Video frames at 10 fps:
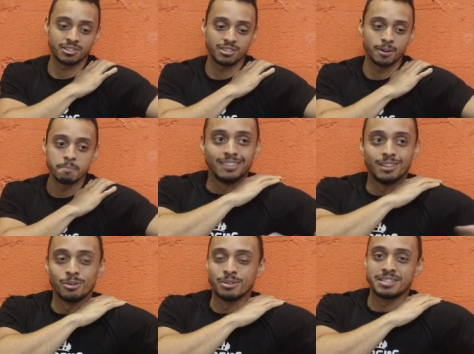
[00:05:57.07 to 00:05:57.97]
So
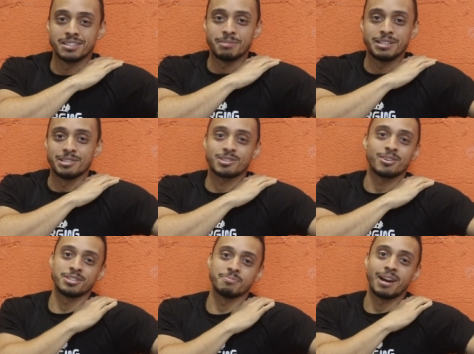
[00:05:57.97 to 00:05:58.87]
no reason to be
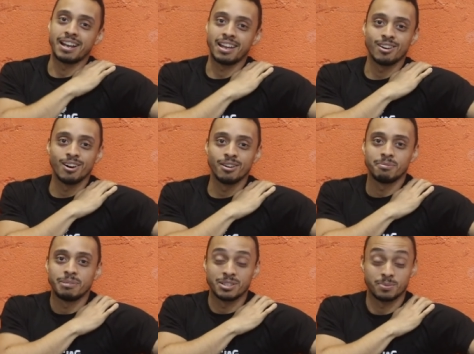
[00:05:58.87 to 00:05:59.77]
discouraged by it at all
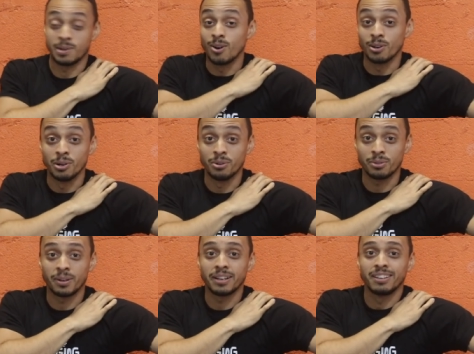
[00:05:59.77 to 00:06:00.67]
because we all go
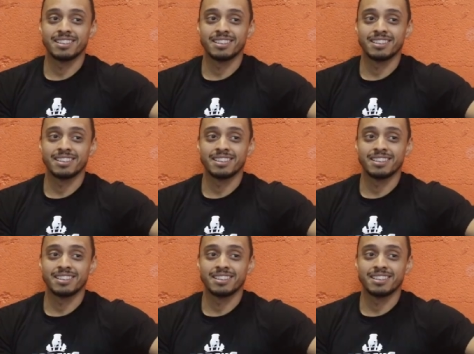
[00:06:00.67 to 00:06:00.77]
through it.